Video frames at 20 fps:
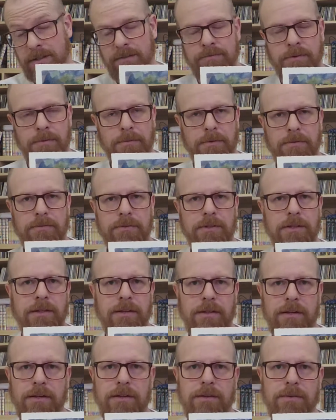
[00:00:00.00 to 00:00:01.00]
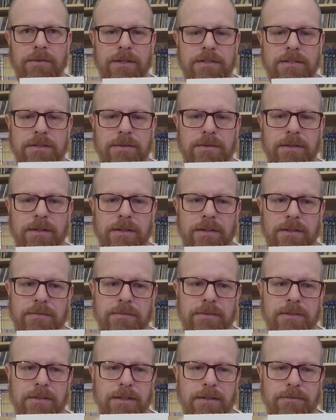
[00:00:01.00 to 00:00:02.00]
it from a really long ways away
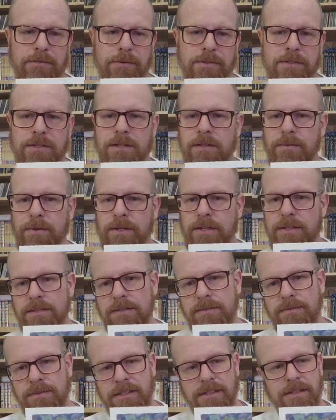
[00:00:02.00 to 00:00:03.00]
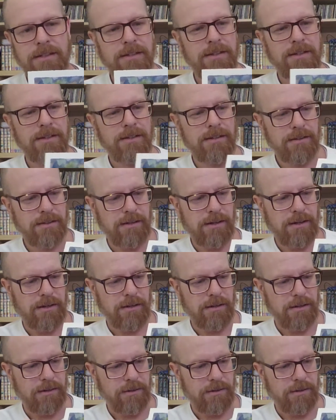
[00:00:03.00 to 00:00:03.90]
if it was to the west. And